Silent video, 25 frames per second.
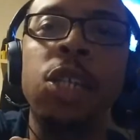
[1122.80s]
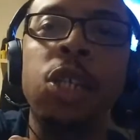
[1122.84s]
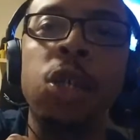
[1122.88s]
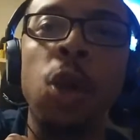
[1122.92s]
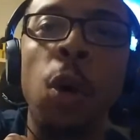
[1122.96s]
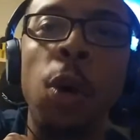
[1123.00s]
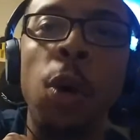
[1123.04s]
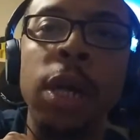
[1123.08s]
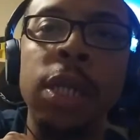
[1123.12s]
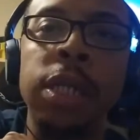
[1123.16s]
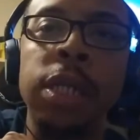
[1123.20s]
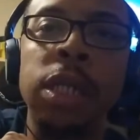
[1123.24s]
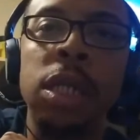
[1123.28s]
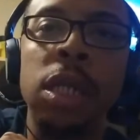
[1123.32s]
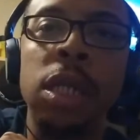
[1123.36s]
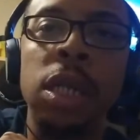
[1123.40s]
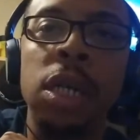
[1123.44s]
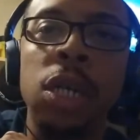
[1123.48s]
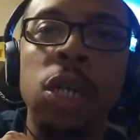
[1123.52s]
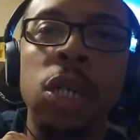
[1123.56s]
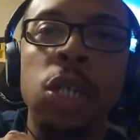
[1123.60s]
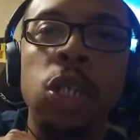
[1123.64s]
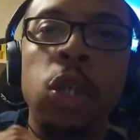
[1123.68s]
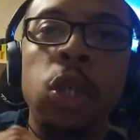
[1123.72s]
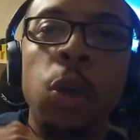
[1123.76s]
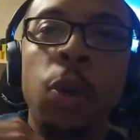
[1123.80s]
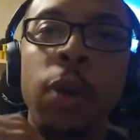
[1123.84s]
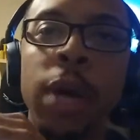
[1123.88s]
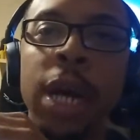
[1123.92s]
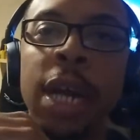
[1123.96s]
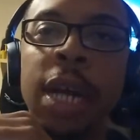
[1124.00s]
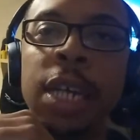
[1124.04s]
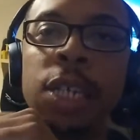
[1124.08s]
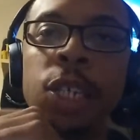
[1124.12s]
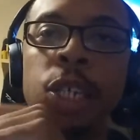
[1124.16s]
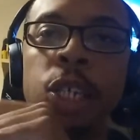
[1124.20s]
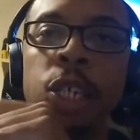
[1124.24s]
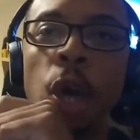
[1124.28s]
source to it?
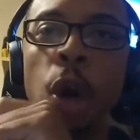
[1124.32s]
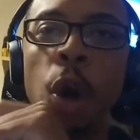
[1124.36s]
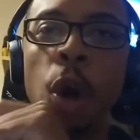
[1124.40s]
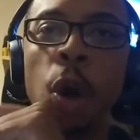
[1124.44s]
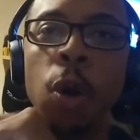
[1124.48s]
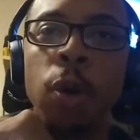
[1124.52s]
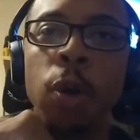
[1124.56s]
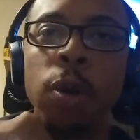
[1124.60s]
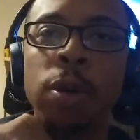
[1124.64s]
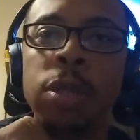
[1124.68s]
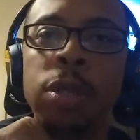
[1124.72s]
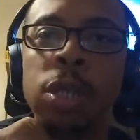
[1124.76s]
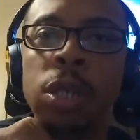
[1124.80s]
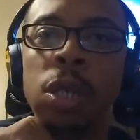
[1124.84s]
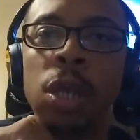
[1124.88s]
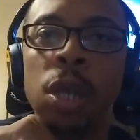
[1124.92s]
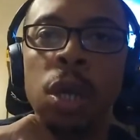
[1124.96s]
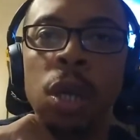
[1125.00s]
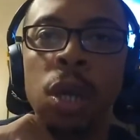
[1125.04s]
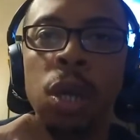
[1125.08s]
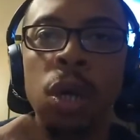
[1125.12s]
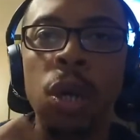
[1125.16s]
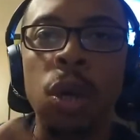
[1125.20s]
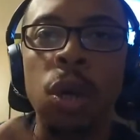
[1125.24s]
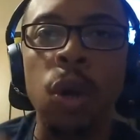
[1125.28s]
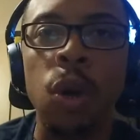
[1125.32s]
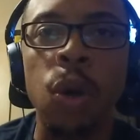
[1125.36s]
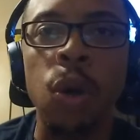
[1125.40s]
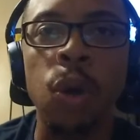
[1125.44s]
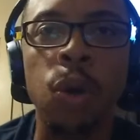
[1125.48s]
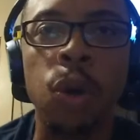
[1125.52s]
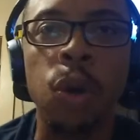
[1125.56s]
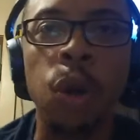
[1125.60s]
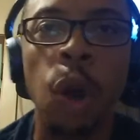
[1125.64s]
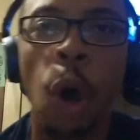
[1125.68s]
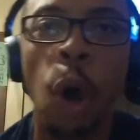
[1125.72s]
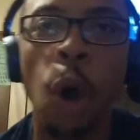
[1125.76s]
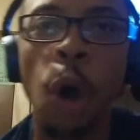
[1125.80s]
It shows
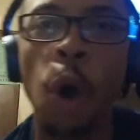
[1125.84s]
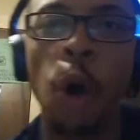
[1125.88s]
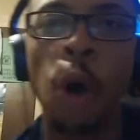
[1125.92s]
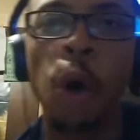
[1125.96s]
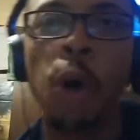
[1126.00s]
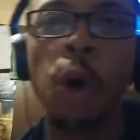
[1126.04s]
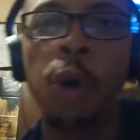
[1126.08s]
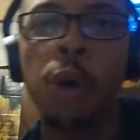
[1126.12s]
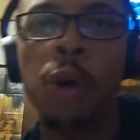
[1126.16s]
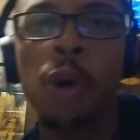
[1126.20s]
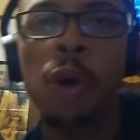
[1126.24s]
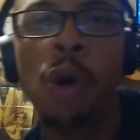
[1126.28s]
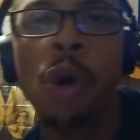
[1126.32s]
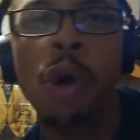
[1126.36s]
no.